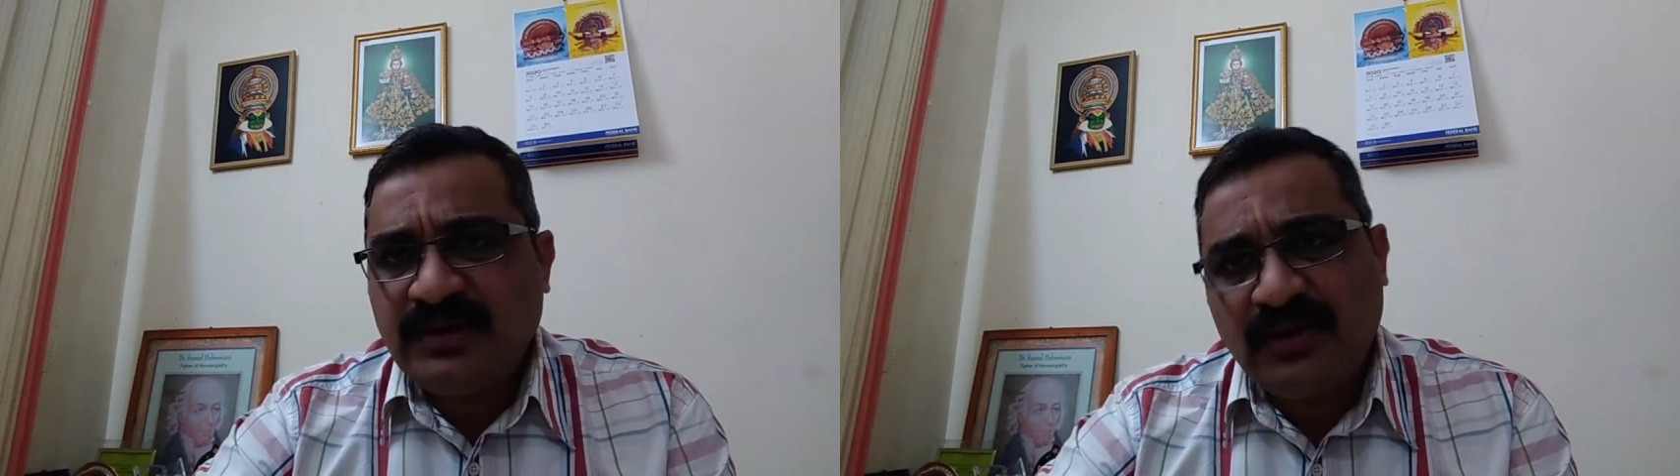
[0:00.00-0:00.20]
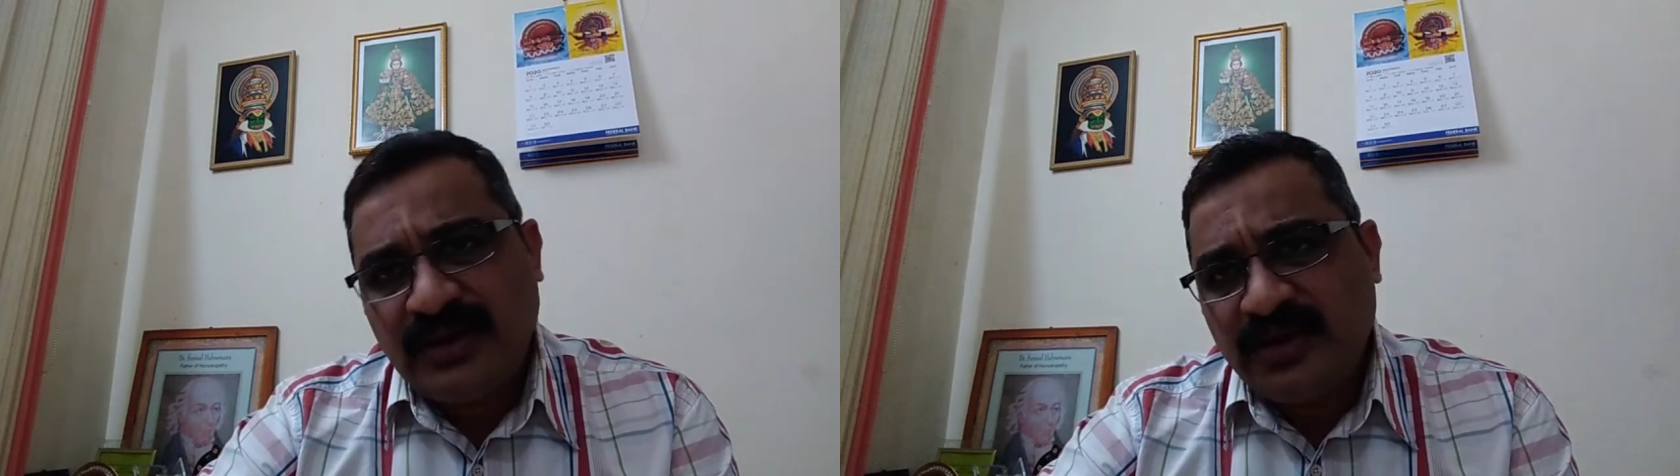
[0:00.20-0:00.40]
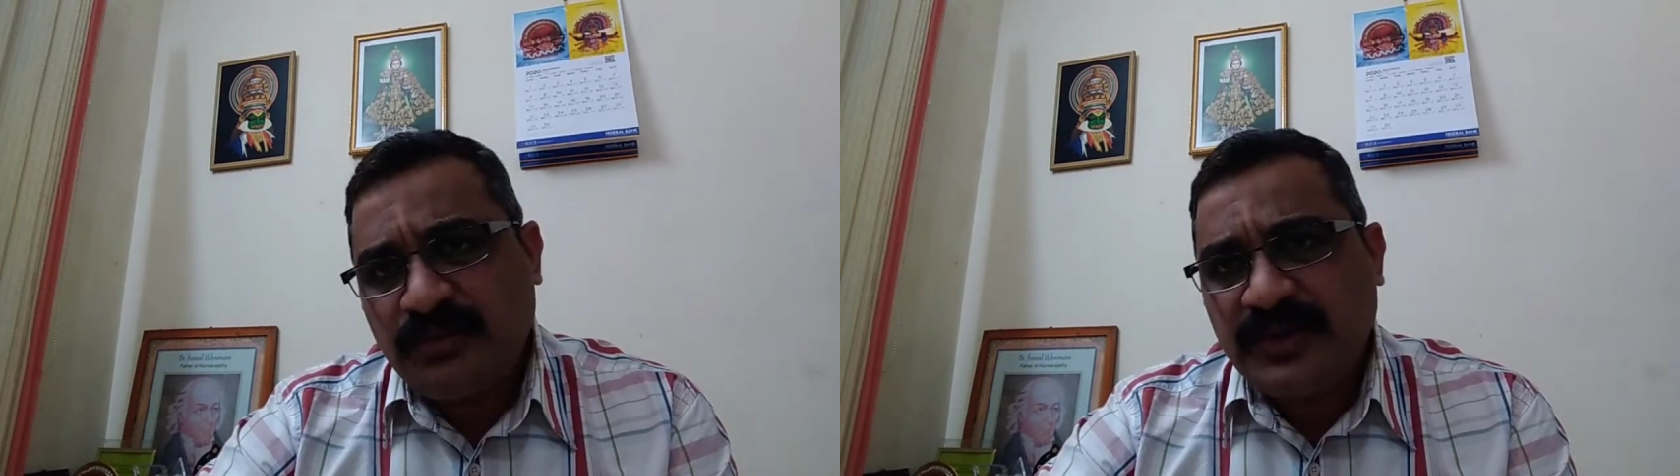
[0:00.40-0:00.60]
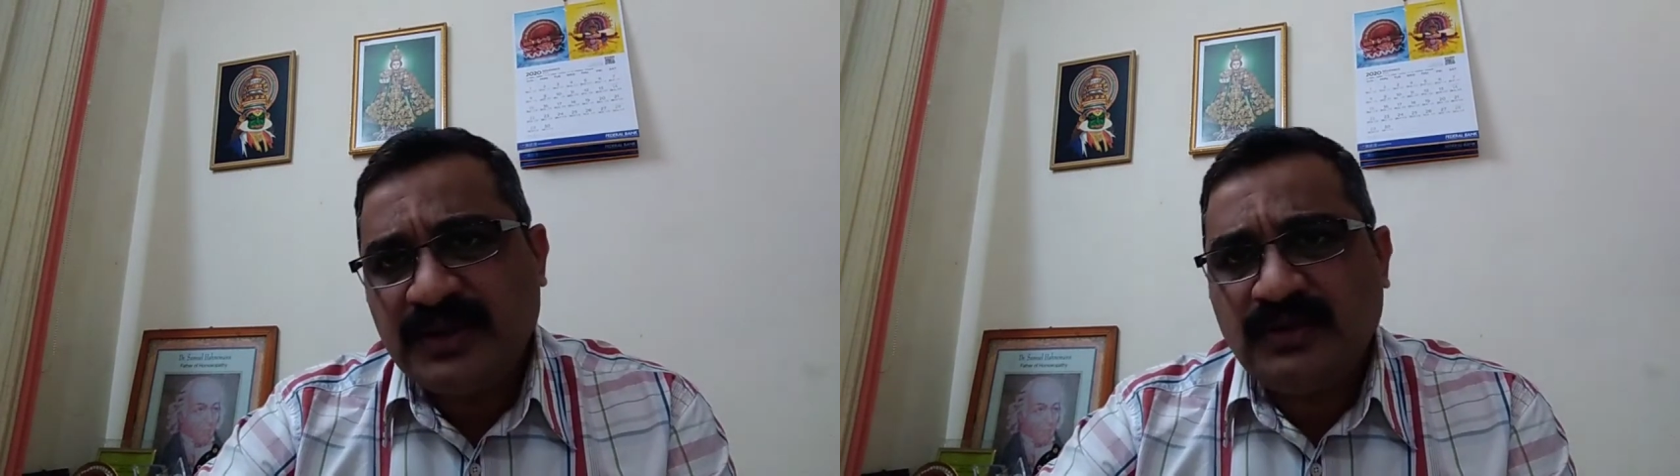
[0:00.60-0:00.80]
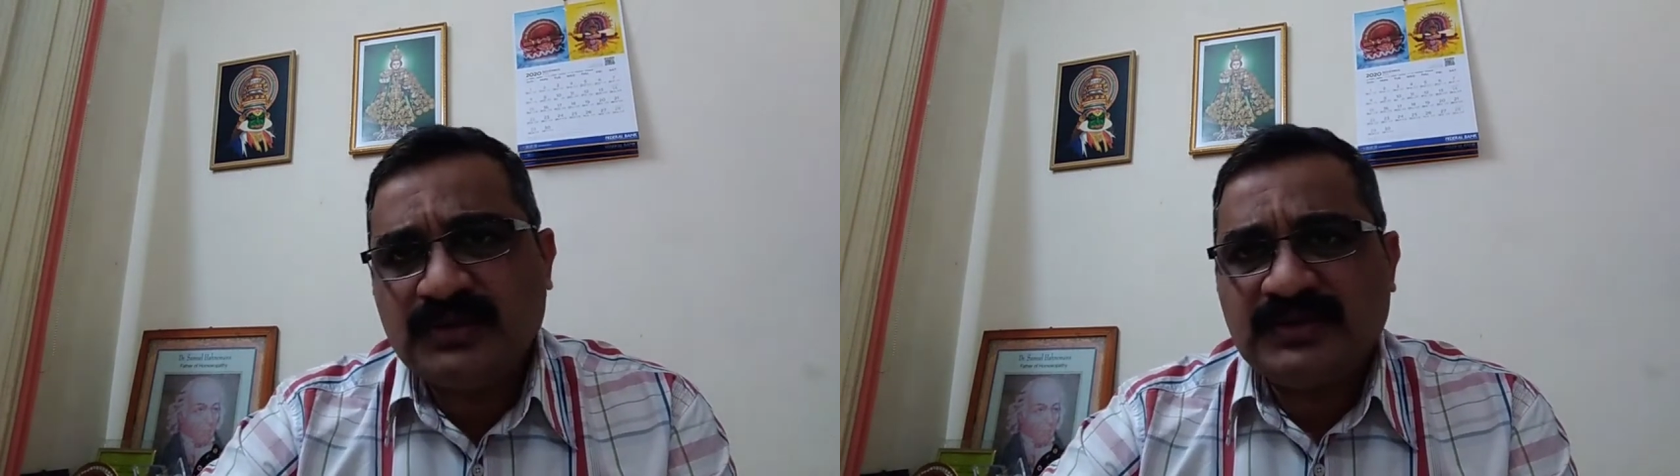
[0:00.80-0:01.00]
Or
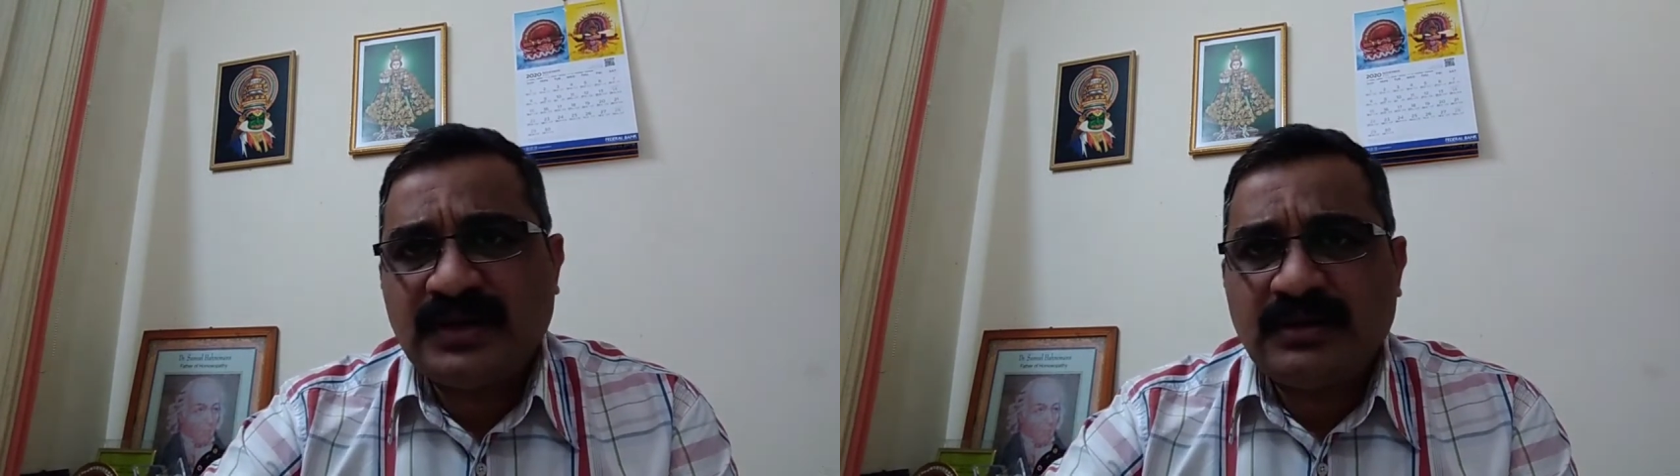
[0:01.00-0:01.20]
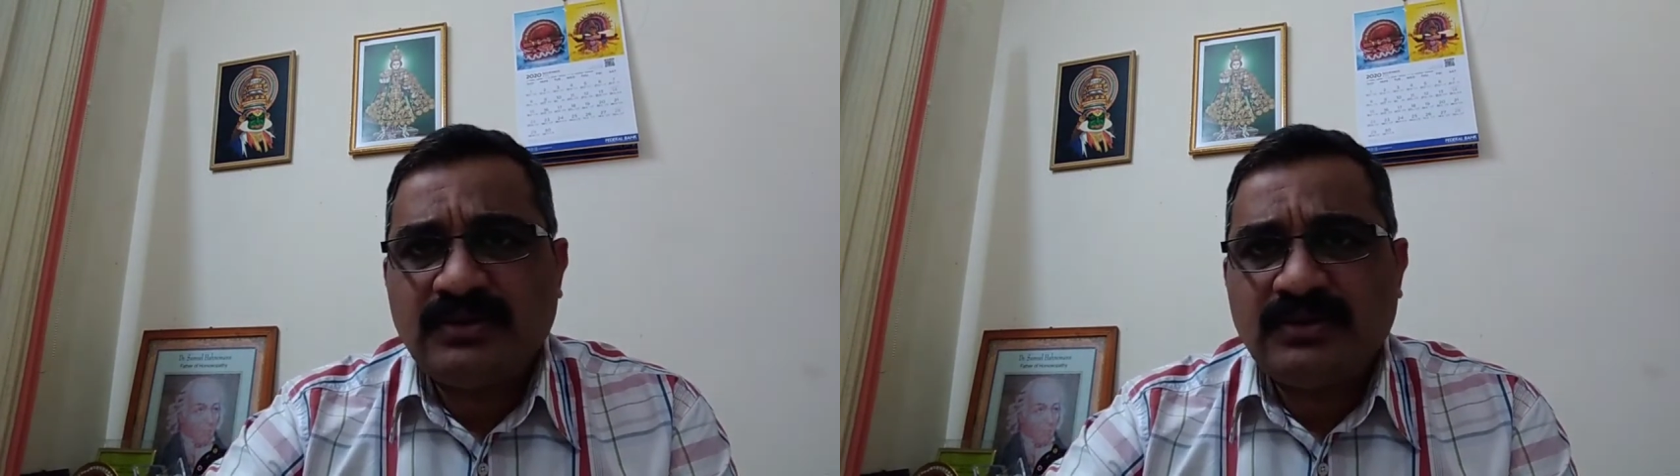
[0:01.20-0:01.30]
idiopathic causes are